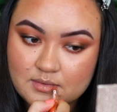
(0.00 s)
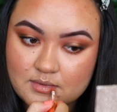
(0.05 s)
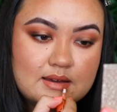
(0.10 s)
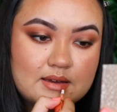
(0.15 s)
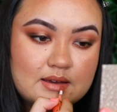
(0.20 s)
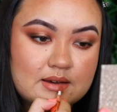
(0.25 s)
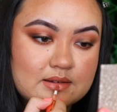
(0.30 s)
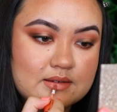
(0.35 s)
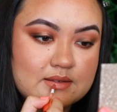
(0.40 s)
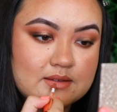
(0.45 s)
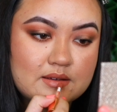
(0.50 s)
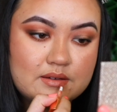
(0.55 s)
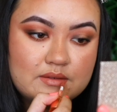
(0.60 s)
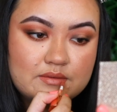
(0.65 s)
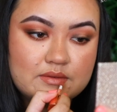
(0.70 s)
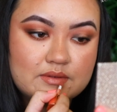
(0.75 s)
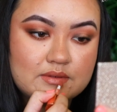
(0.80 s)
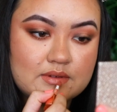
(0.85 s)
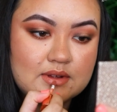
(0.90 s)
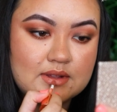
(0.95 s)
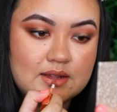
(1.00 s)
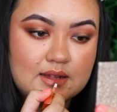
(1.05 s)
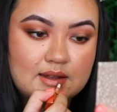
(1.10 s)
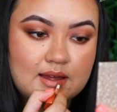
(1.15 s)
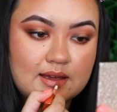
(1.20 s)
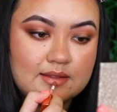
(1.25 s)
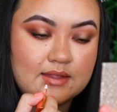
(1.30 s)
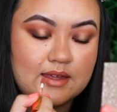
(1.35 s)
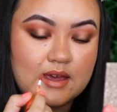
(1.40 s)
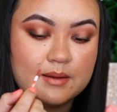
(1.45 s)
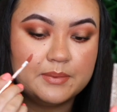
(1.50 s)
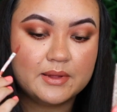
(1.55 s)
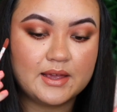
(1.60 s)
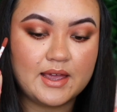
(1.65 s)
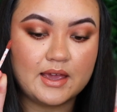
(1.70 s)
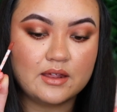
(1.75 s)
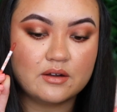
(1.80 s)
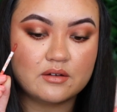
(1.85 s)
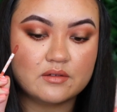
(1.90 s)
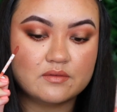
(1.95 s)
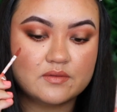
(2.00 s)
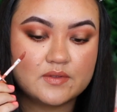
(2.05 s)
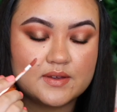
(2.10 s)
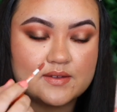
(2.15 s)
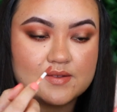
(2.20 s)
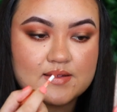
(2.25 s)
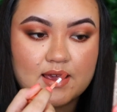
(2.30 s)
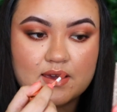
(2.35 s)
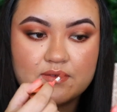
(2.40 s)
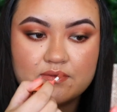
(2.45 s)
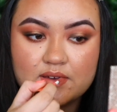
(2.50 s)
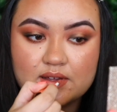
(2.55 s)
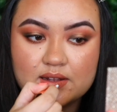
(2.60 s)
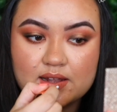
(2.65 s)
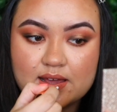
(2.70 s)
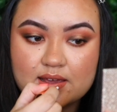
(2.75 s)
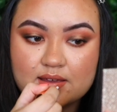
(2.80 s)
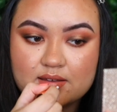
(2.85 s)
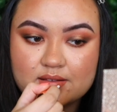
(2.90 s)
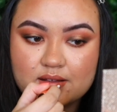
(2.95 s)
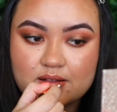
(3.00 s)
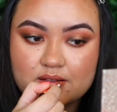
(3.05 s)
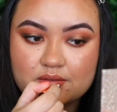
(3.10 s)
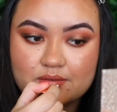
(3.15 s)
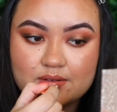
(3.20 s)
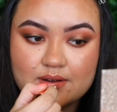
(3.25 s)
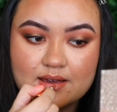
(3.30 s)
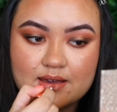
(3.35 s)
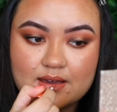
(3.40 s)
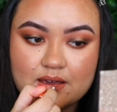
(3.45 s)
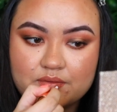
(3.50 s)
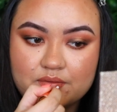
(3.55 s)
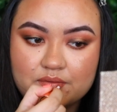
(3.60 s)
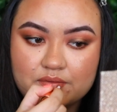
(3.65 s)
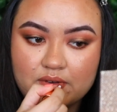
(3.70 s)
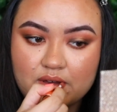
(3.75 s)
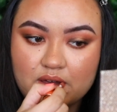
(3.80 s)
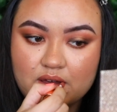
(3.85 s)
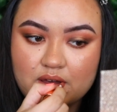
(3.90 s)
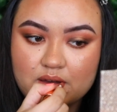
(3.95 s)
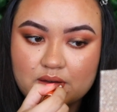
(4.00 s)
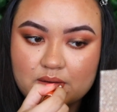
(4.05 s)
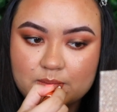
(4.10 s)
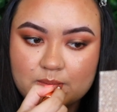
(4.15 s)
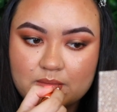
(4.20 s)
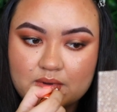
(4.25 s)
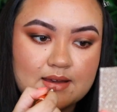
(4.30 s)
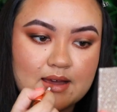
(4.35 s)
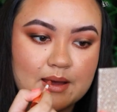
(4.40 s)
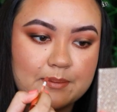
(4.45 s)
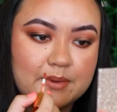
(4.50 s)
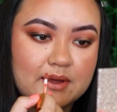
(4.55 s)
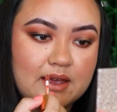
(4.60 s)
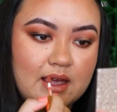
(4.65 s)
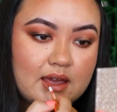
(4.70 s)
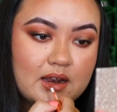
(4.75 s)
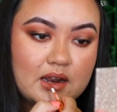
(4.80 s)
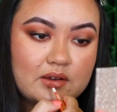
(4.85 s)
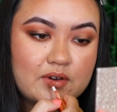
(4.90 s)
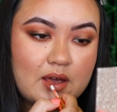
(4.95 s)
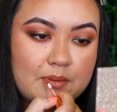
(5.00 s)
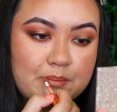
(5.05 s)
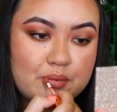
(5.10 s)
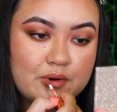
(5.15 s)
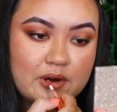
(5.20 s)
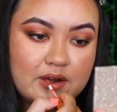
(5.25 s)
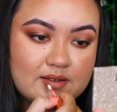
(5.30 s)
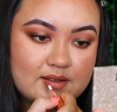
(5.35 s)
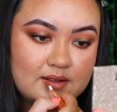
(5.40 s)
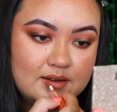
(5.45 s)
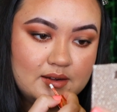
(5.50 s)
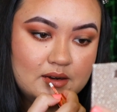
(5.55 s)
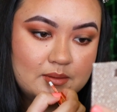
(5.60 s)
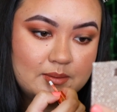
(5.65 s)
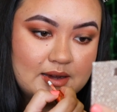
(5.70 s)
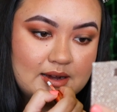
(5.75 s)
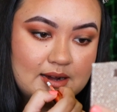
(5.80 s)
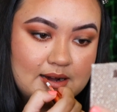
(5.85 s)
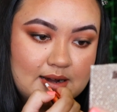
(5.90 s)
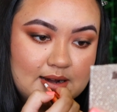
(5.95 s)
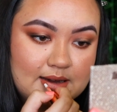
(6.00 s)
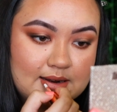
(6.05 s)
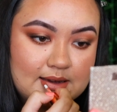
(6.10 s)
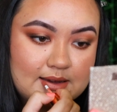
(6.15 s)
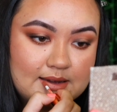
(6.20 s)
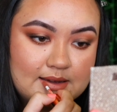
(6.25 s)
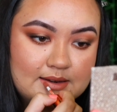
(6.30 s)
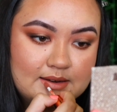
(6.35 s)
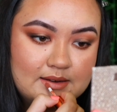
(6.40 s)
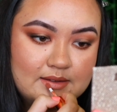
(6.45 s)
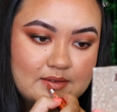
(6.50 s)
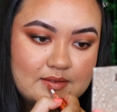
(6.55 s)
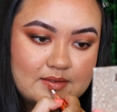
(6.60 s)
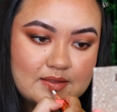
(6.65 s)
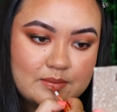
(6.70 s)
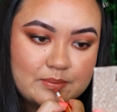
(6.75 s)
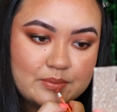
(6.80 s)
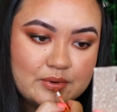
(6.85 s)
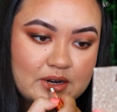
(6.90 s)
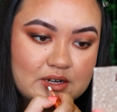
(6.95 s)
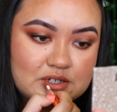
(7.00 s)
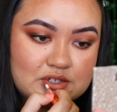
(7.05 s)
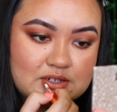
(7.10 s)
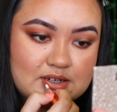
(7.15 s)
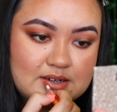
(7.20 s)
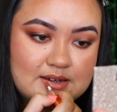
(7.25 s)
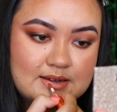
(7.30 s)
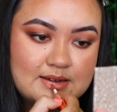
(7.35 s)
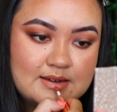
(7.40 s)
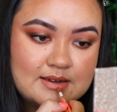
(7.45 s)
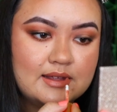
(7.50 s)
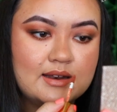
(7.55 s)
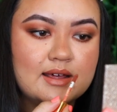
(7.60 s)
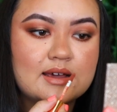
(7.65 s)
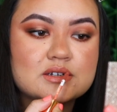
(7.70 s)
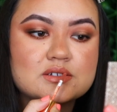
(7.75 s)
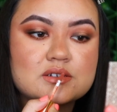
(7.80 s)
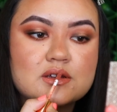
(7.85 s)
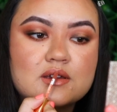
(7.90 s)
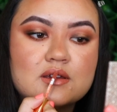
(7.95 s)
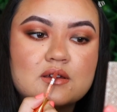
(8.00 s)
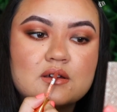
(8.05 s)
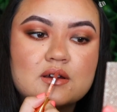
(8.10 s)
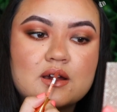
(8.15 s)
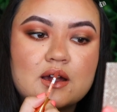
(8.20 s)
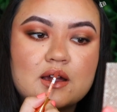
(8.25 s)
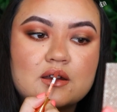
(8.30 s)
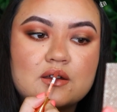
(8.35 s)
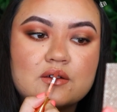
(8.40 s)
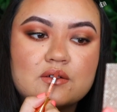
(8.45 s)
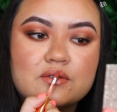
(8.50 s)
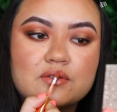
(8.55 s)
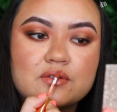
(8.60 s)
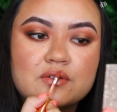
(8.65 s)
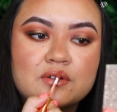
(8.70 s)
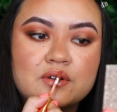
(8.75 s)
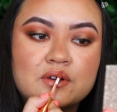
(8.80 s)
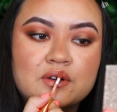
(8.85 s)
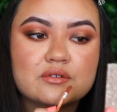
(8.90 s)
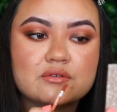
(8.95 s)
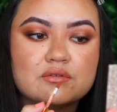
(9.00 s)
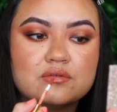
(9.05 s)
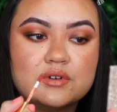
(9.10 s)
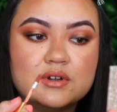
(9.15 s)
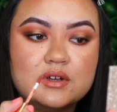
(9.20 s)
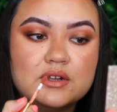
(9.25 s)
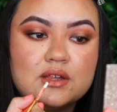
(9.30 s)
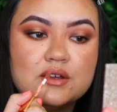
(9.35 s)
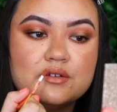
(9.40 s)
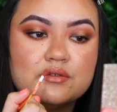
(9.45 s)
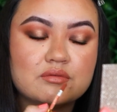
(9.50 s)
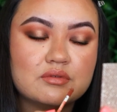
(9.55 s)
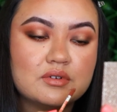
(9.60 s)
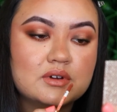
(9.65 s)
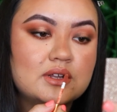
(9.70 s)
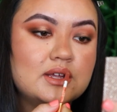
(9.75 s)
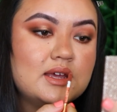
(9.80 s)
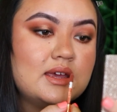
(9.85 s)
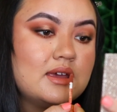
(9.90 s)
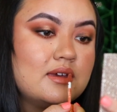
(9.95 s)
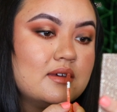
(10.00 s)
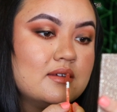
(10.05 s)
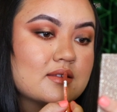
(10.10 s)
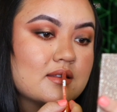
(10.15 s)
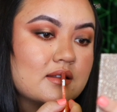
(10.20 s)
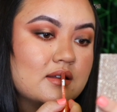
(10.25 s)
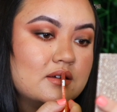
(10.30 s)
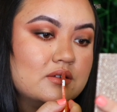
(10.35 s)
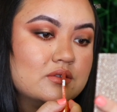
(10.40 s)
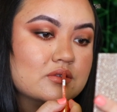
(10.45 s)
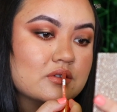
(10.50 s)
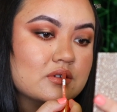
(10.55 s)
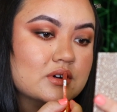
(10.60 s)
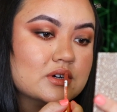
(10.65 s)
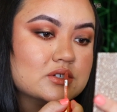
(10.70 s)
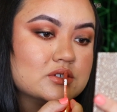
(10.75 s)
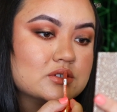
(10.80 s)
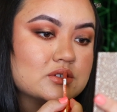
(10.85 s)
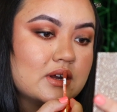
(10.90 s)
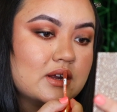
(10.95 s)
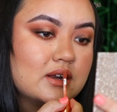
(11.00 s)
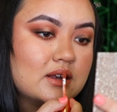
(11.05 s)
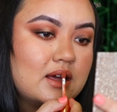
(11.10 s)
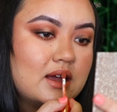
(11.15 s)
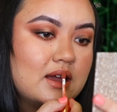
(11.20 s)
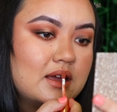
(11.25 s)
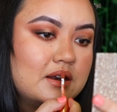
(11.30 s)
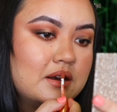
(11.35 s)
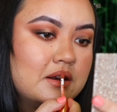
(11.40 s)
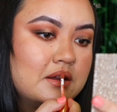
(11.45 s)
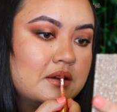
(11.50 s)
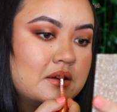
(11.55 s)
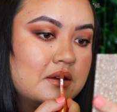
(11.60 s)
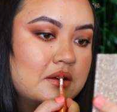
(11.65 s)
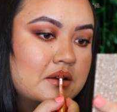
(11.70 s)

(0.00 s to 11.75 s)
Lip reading: I also really like the applicator of this. I feel like because it's quite a firm applicator, if I press a little bit harder and use the pressure, it actually can kind of really, really easily draw a straight line.